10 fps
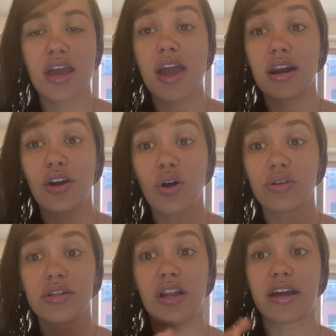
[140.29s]
And I
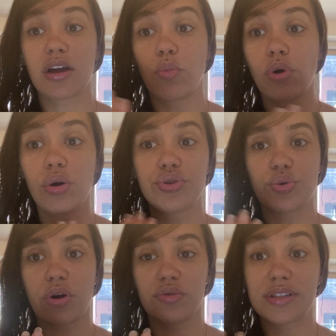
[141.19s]
called it like a world
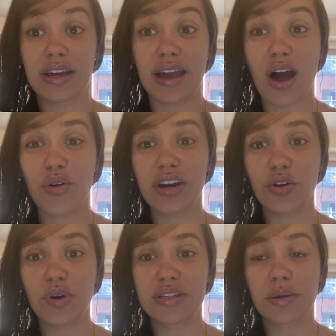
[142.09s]
tour. I was like, how can I
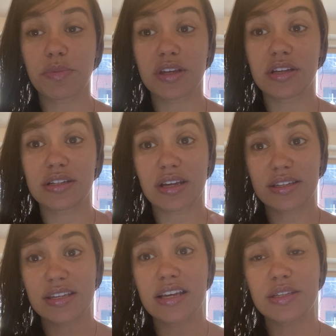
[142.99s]
create something that is
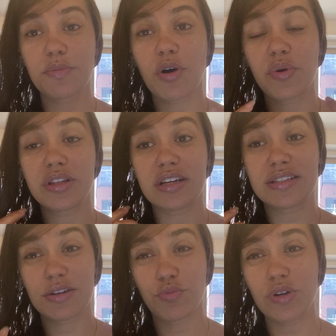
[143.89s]
accessible and
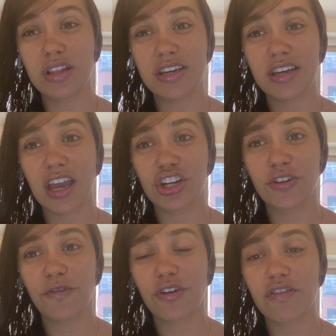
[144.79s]
that's really
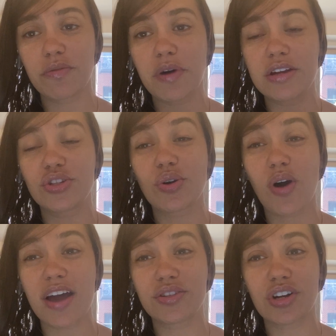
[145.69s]
engaging for everybody? So
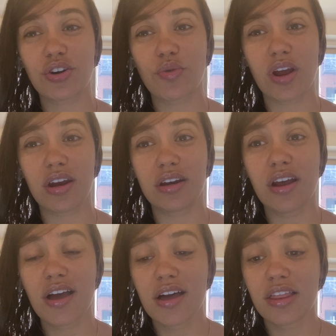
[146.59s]
I started creating
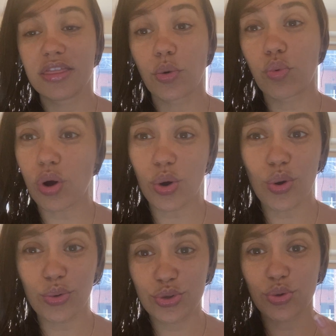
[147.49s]
the
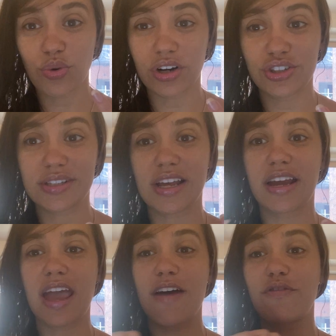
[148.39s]
world tour. Just
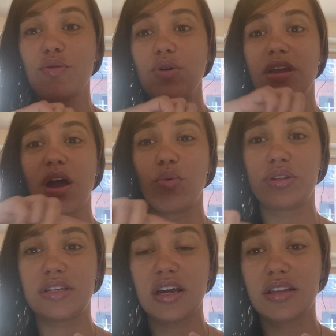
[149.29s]
like every week I
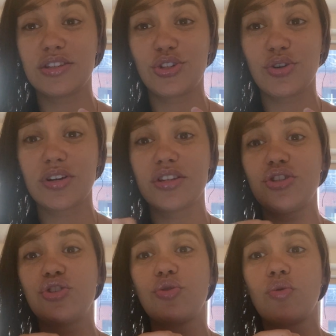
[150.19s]
would take the
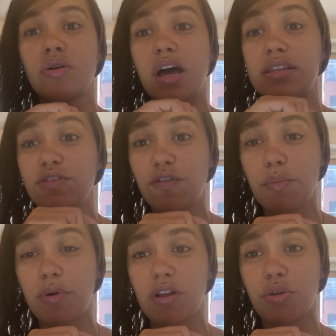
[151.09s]
students to a
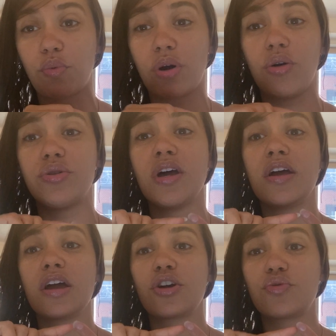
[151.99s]
different part of the world,
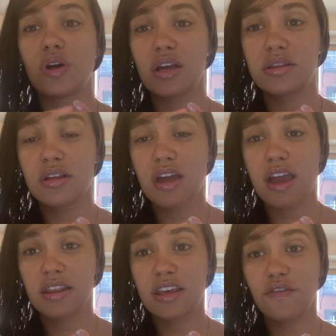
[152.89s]
create
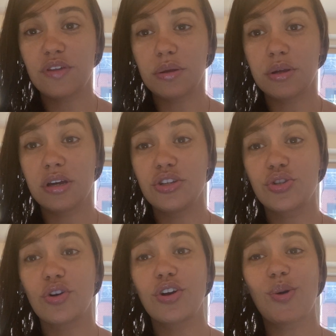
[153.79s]
and give them the
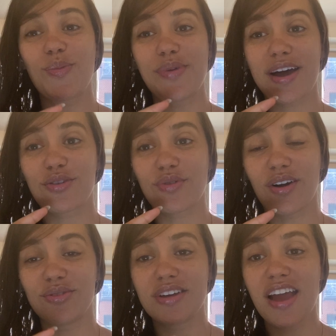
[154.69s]
historical
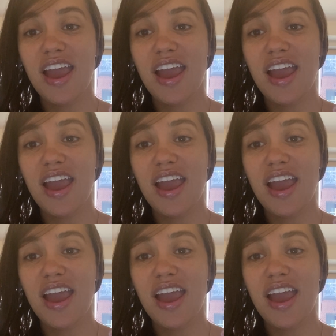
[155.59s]
background.